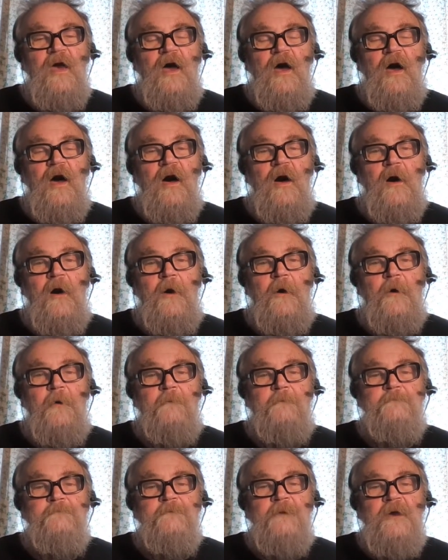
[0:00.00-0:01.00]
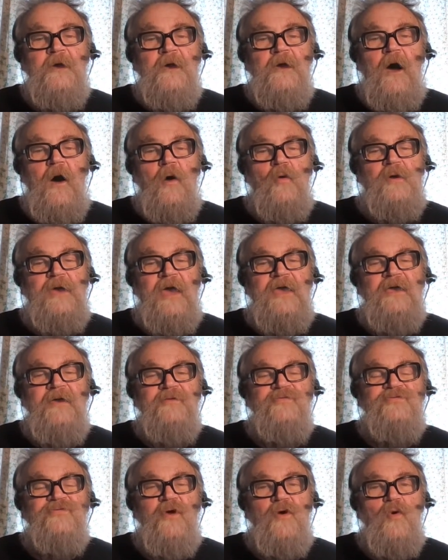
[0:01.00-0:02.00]
Okay,
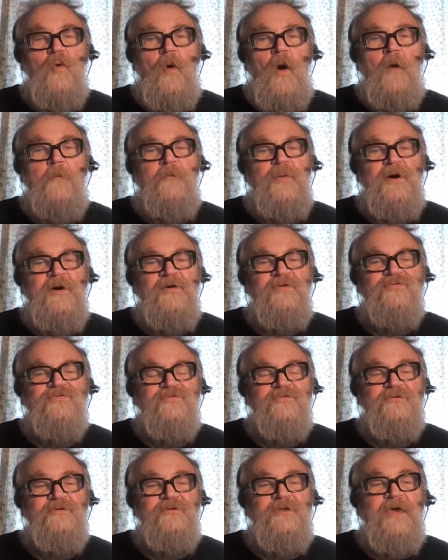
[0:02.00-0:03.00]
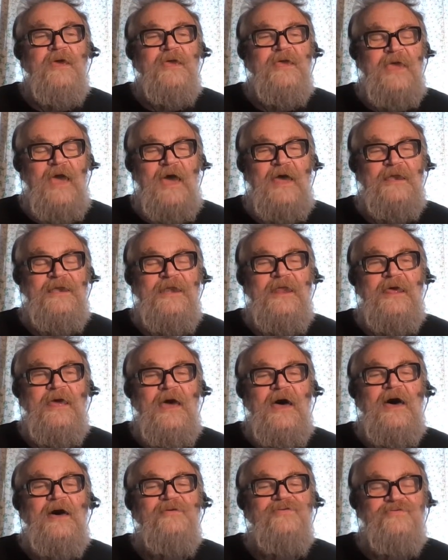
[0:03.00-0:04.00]
so a person can
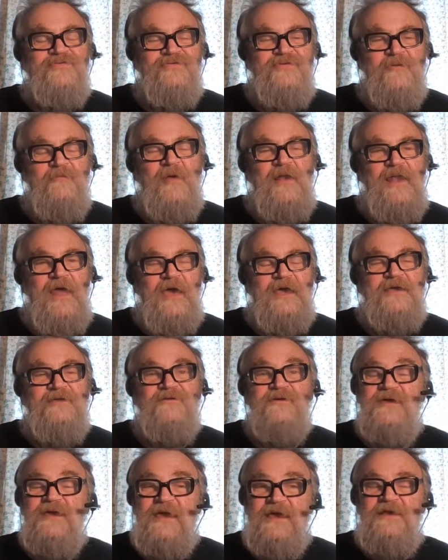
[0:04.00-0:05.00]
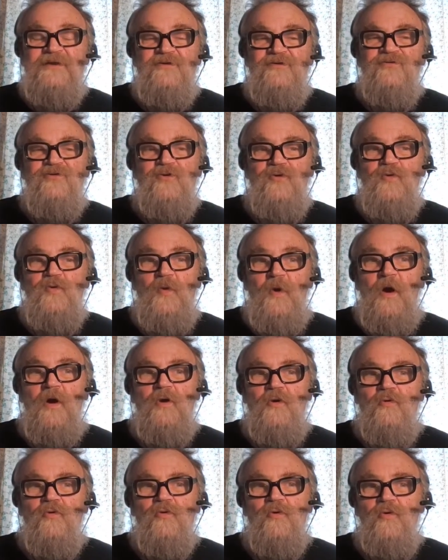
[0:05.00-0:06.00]
assimilate into a
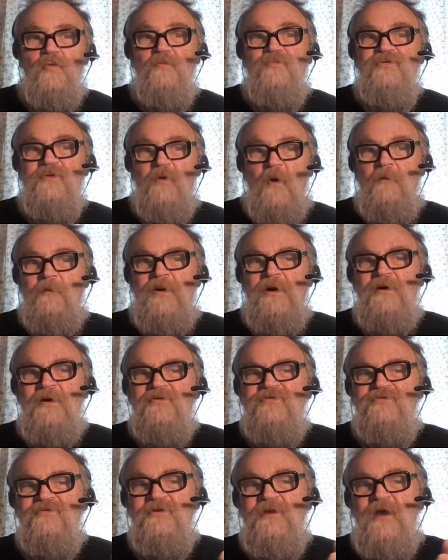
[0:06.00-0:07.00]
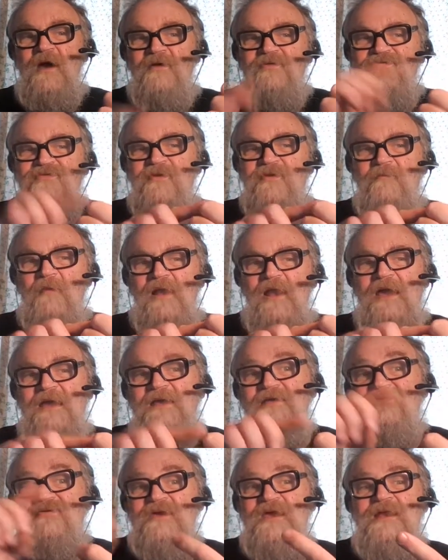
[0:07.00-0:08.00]
group. So a person
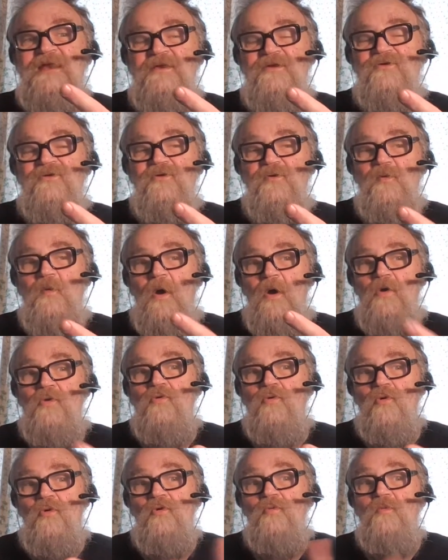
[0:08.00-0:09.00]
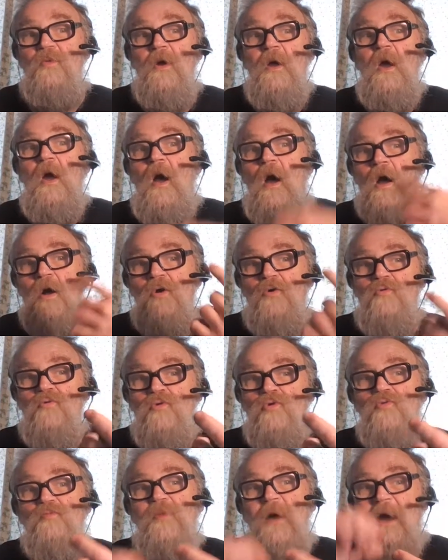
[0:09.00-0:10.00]
assimilates into a group. A
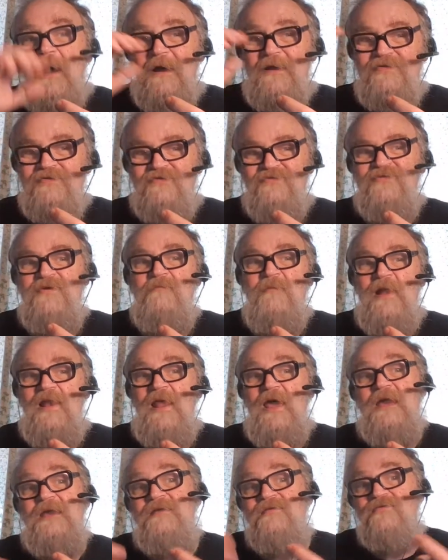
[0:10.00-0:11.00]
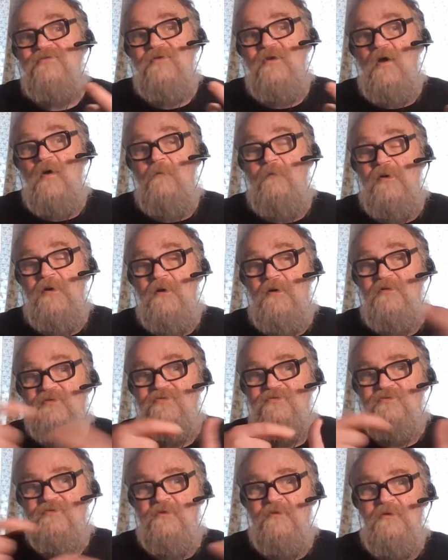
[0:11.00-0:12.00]
group assimilates a
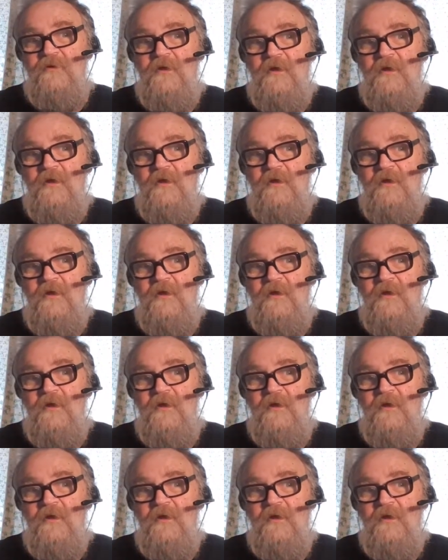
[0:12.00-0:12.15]
person.